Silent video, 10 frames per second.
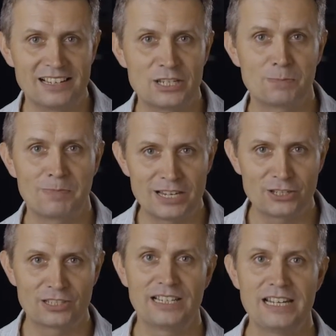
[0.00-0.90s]

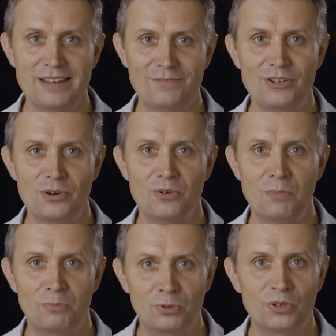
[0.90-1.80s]
especially if you're
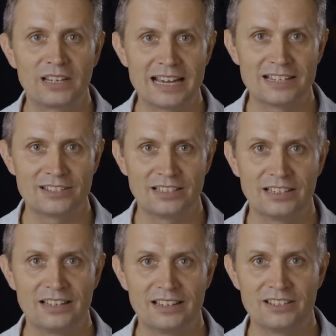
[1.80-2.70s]
broadcasting